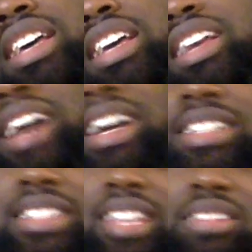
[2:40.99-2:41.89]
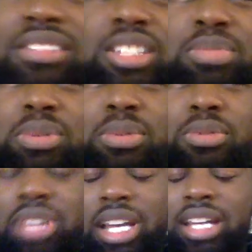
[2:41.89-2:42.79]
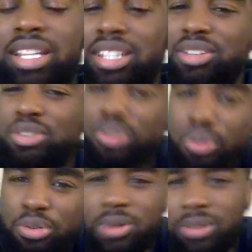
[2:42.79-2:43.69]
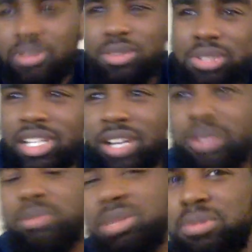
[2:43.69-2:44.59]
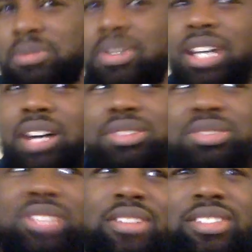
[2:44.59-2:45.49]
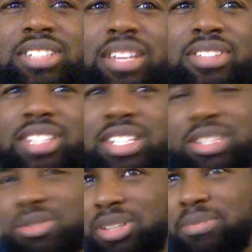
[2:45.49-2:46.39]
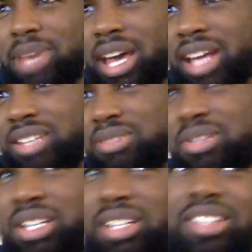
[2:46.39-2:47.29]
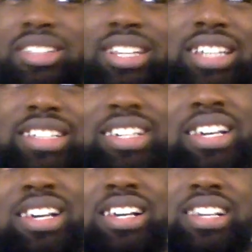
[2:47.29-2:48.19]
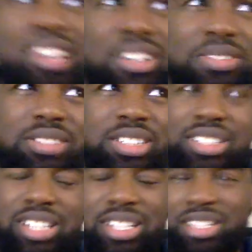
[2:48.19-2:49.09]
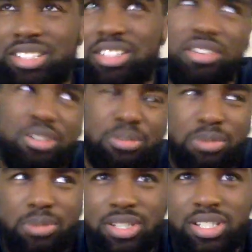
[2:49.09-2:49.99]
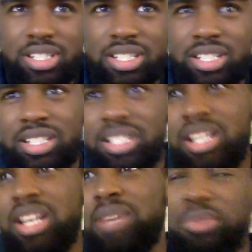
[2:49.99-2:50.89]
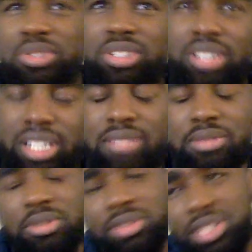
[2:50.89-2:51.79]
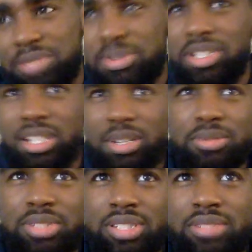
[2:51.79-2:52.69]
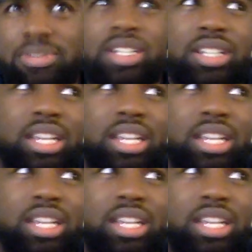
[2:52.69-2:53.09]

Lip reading: in '97 these people were like cool revolutionary people, but now in 2017 you look back and you hear like Gaddafi is like a terrible person. Mussolini, well, he's been terrible since fucking